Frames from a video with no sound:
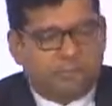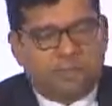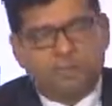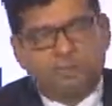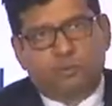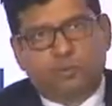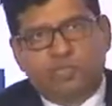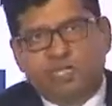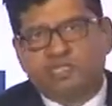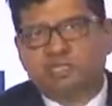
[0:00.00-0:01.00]
But to a
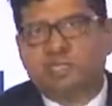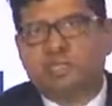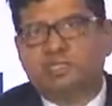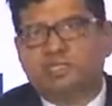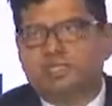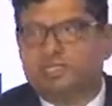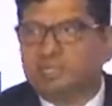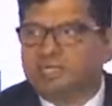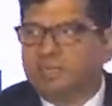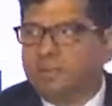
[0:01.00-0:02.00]
large extent, I think this
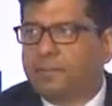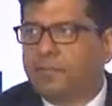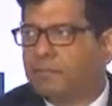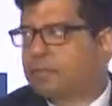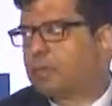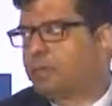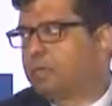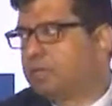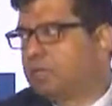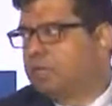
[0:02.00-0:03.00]
does happen underground
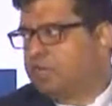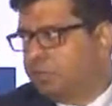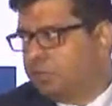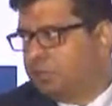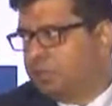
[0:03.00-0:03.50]
in India.